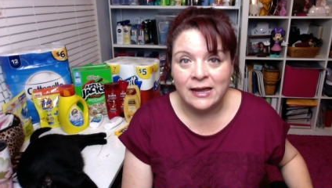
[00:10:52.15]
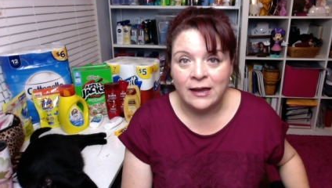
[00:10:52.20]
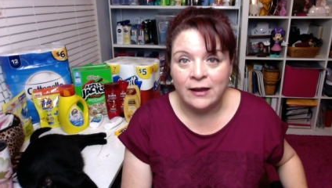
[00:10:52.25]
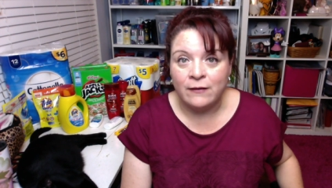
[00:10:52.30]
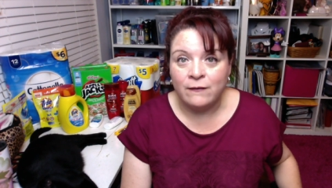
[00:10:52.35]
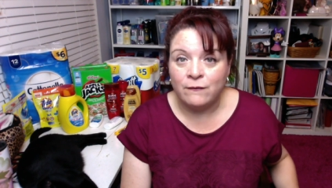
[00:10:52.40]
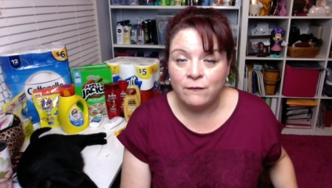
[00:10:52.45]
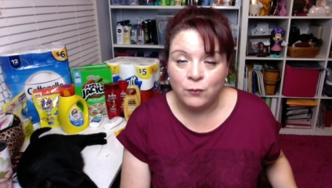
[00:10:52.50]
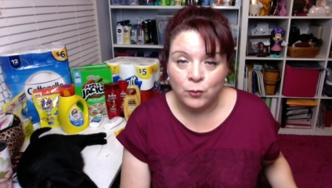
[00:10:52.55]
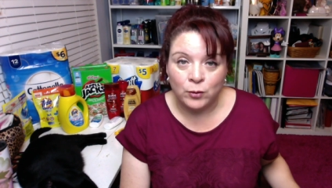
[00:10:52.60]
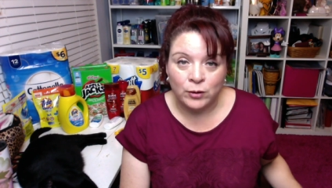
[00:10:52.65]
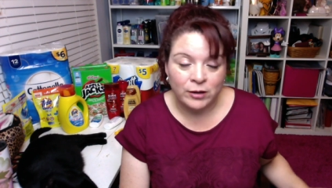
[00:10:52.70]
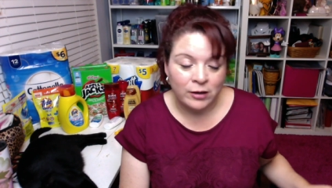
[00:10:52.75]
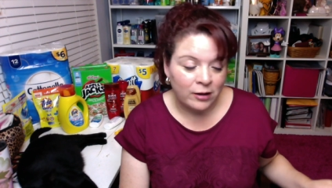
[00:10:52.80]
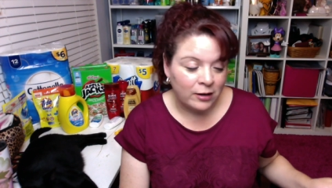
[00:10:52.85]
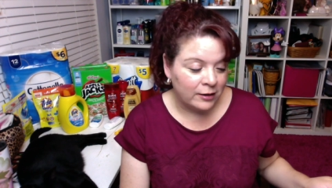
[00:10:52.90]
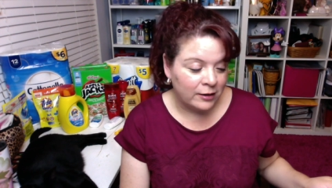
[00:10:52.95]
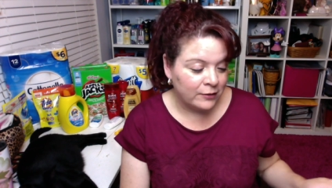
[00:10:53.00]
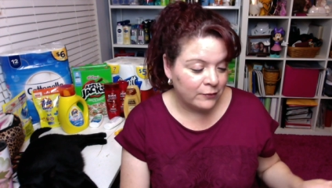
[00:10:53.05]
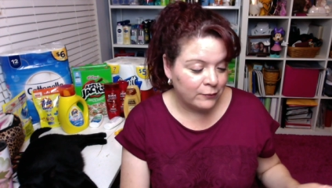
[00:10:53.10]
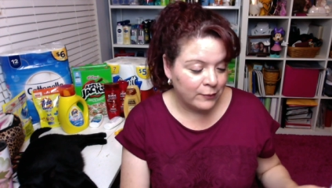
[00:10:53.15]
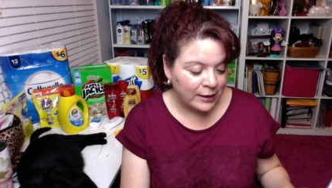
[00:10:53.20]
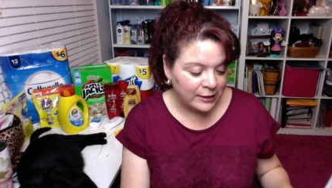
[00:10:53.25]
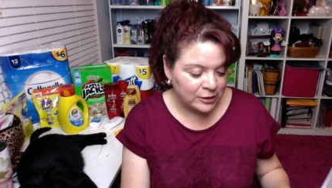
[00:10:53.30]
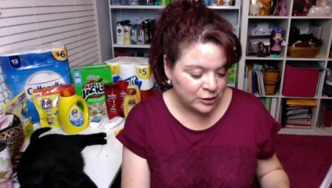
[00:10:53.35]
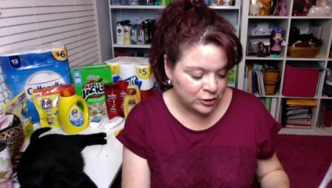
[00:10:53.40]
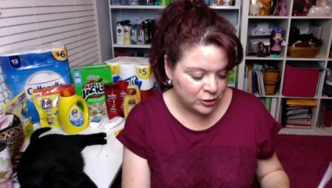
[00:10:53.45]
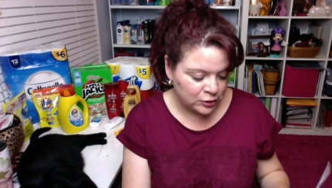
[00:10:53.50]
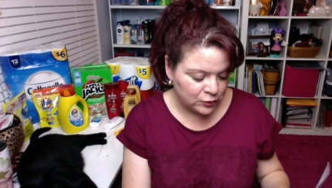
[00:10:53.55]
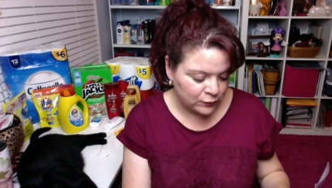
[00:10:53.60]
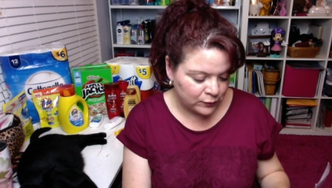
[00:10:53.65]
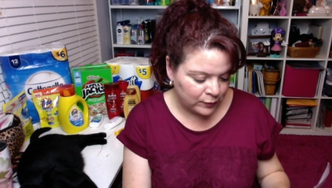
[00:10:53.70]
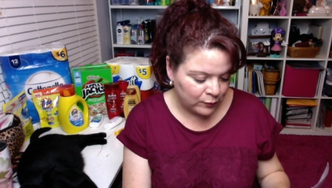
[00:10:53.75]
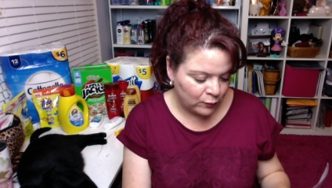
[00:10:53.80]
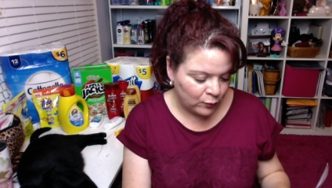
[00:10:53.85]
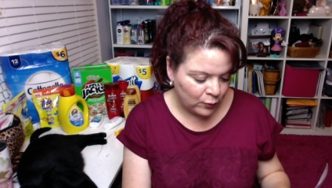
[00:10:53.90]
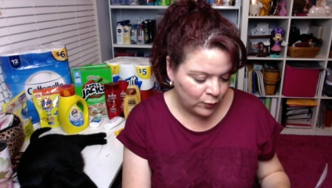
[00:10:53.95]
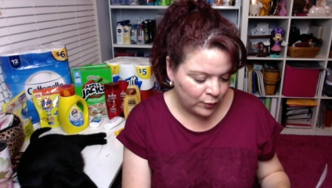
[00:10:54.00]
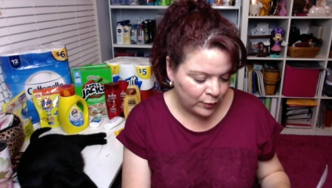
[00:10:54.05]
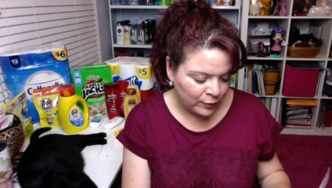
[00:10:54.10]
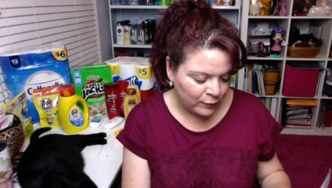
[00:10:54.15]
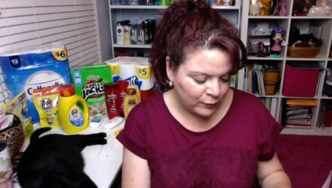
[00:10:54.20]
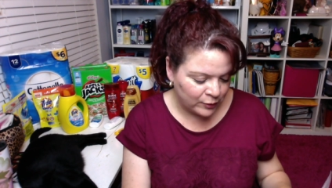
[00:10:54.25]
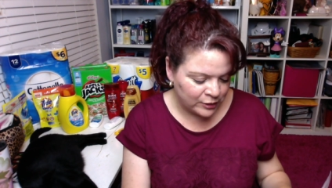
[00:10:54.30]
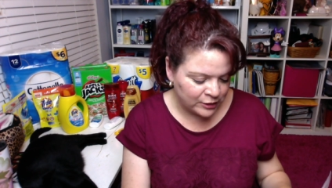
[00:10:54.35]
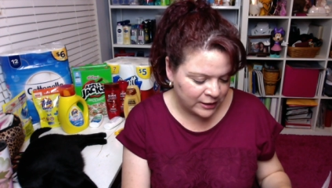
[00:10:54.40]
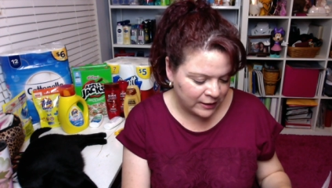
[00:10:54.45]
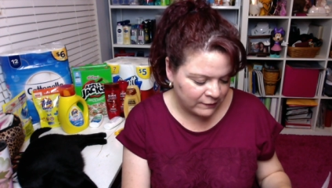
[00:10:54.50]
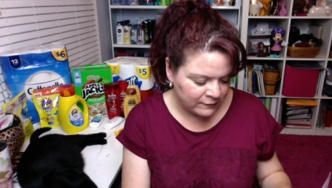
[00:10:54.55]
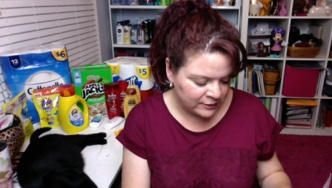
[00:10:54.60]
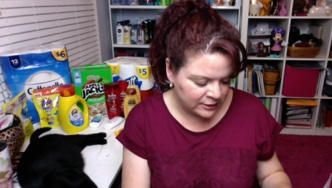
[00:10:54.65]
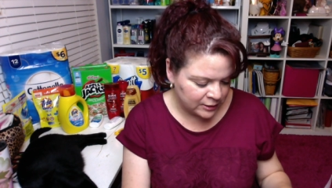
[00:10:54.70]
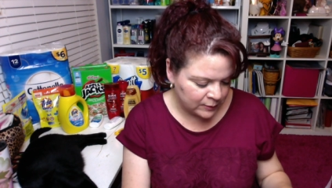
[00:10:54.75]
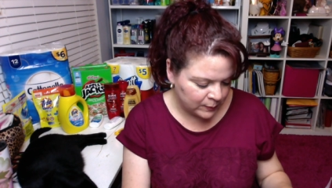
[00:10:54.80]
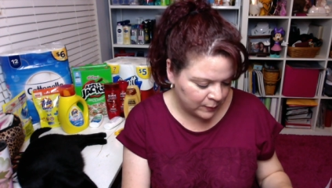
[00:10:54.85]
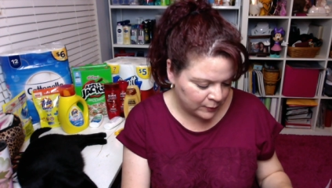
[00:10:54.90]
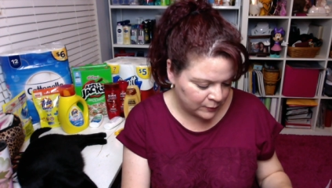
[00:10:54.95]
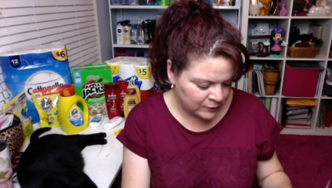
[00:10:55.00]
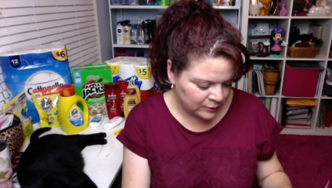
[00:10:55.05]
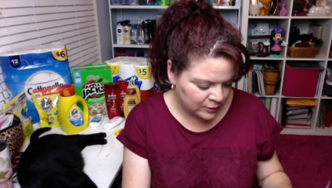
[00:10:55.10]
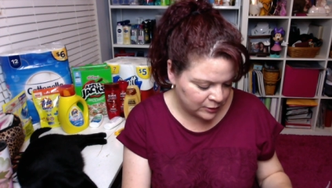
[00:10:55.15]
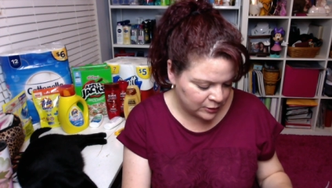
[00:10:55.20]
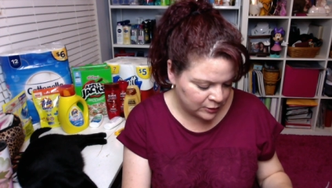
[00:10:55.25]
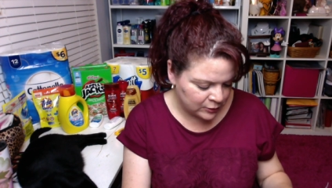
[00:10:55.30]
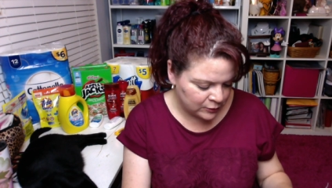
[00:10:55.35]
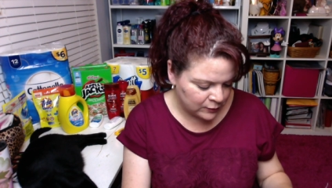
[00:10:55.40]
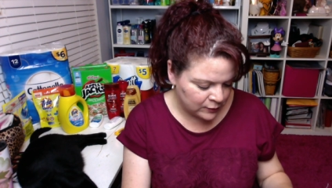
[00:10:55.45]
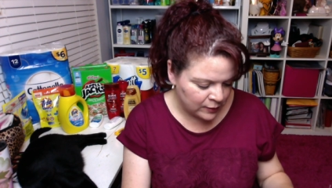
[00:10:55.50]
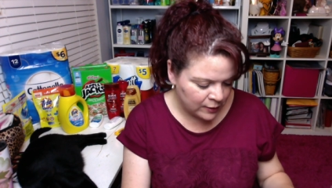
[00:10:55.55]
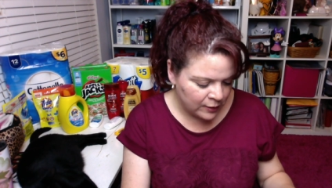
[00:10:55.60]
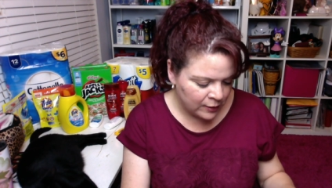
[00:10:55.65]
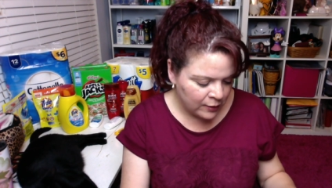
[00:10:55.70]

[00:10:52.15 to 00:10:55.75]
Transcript: a four dollar register reward, which I was supposed to,